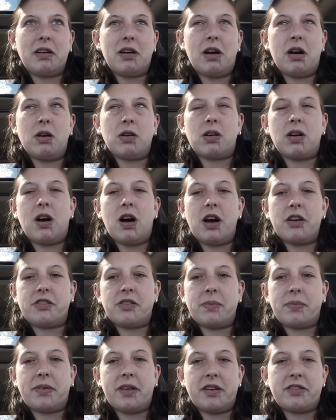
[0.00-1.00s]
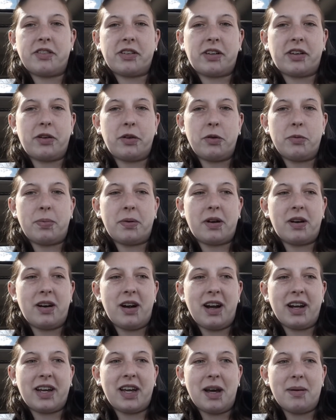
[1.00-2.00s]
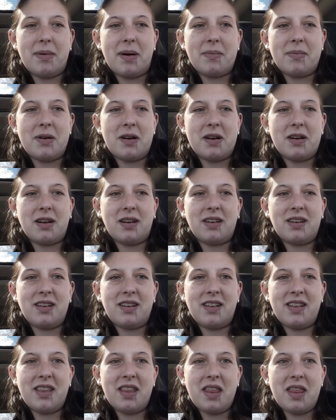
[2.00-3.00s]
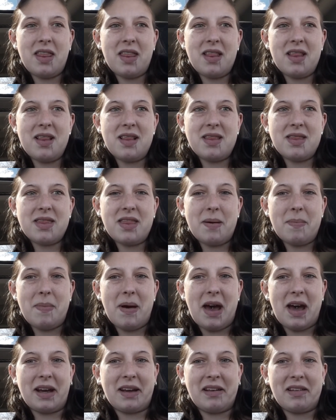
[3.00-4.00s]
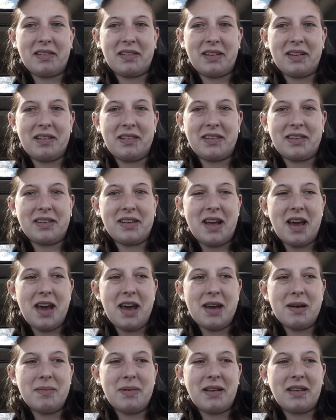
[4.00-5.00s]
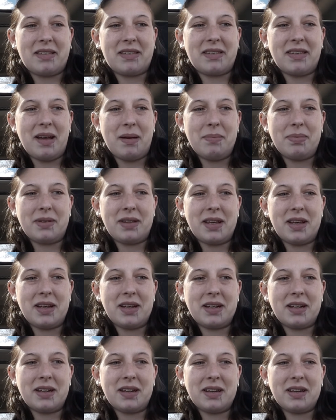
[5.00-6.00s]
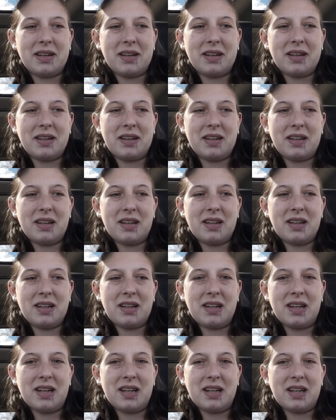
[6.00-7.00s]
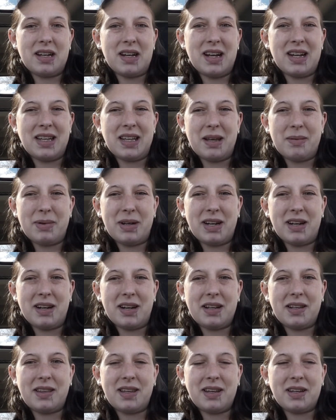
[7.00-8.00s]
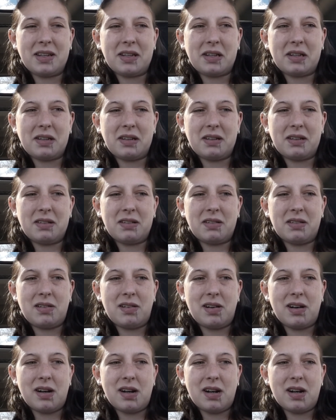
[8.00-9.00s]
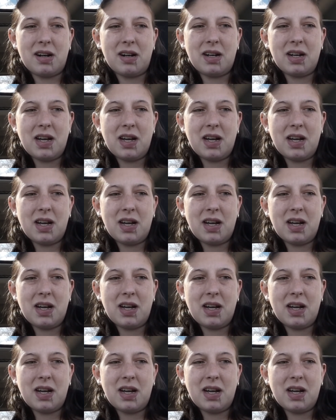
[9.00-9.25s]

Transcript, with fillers: oh gosh, I'm such a goober. I can't remember the magazine's name. It's something Unlimited, I think, or